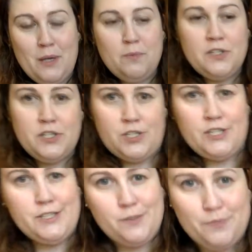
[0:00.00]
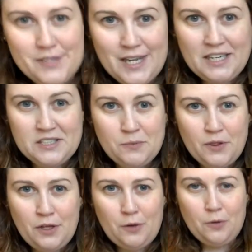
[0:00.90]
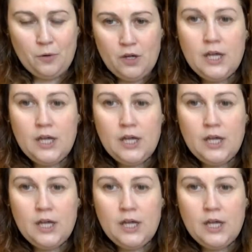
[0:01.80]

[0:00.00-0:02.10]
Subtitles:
able to share some things with you.